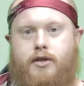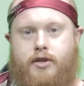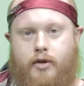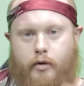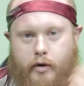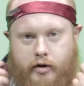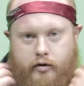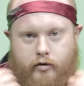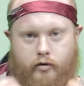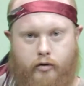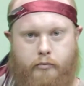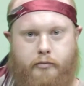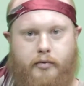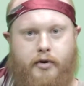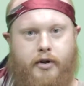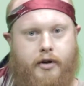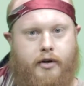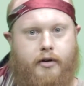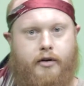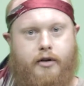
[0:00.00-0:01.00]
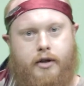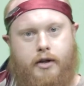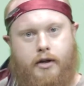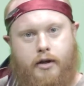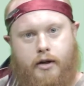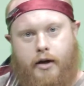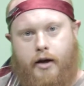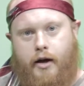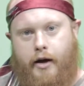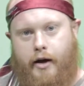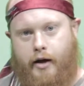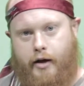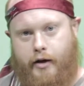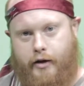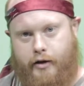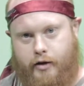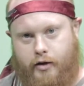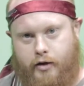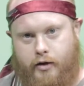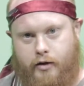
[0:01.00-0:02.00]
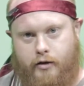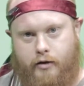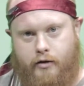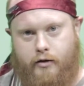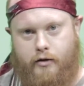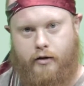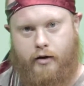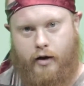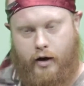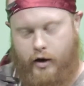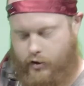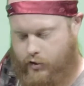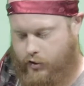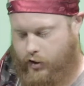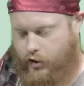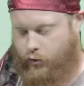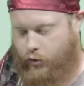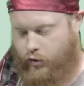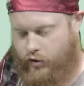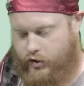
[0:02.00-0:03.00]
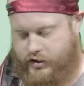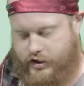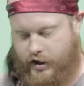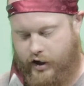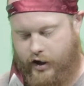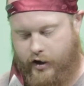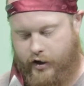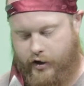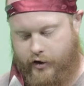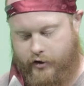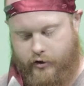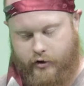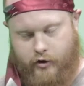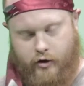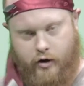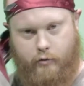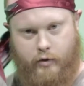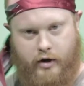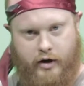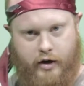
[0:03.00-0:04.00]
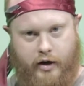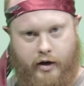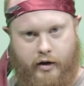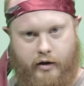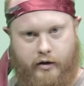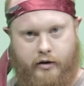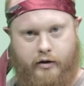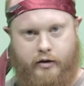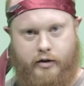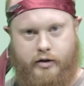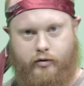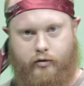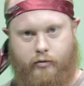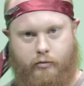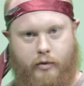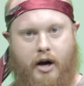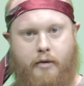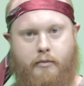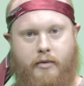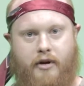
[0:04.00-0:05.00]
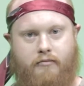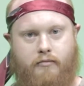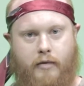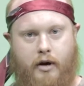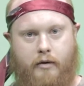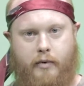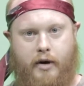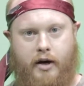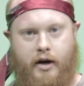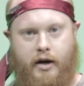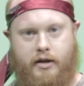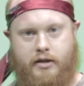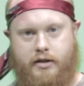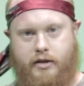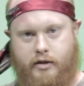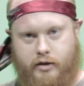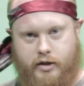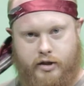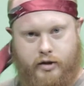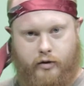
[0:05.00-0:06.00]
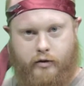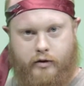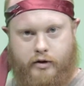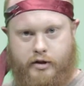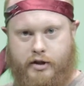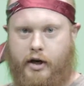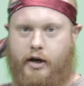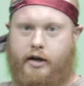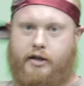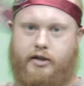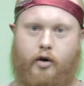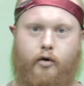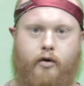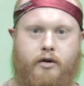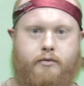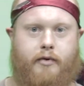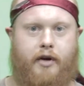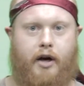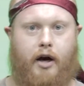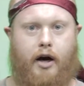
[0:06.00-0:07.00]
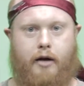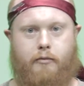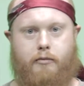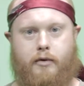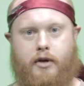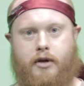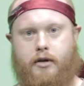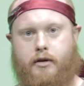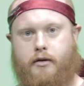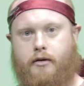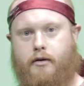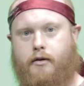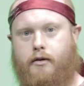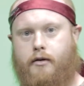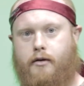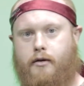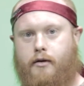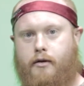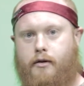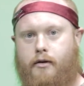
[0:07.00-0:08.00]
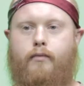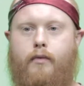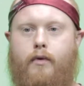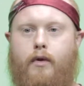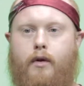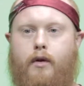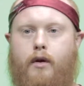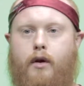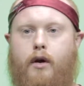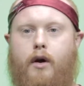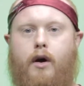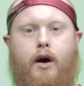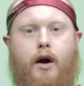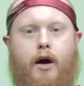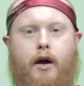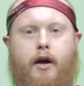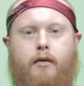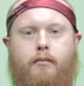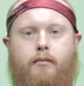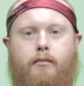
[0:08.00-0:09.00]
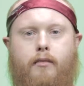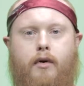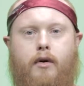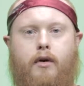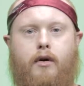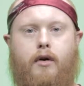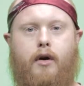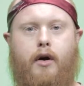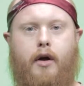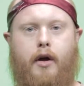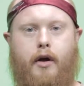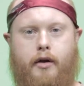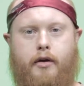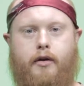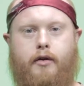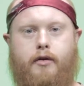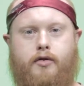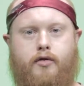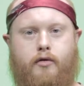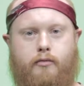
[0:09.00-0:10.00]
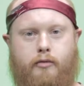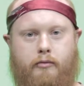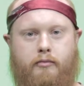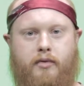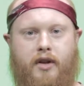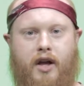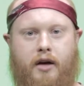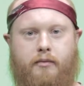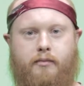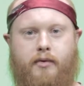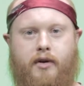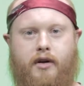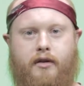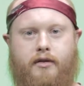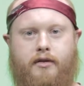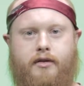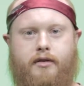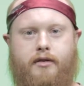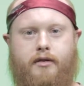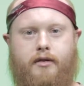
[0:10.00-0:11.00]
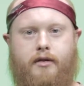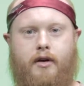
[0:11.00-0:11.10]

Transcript: So I grew a beard and I wore a tie on my head to remind me of my past, so the tie is always behind me. I am a triple black belt.